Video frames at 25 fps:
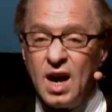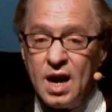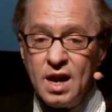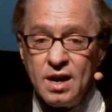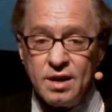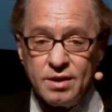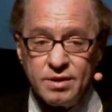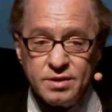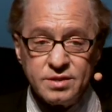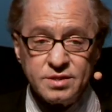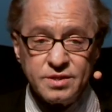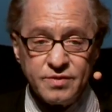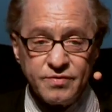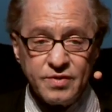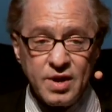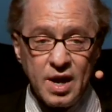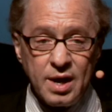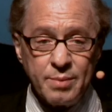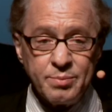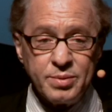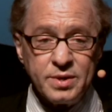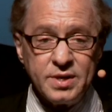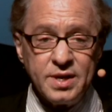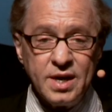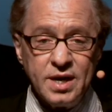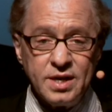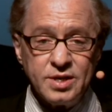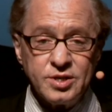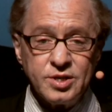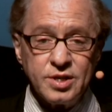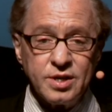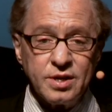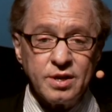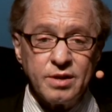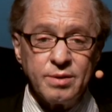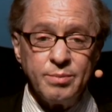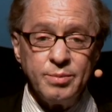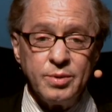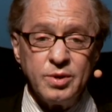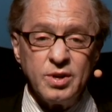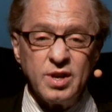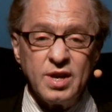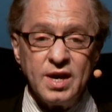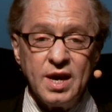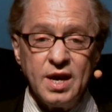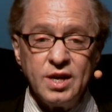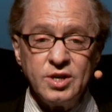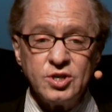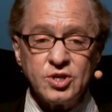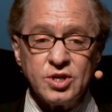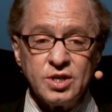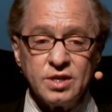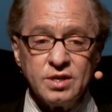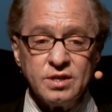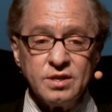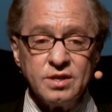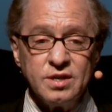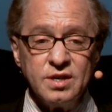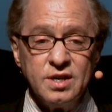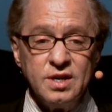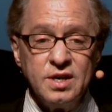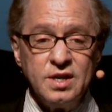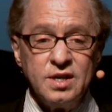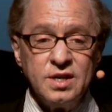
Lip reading: of computation and communication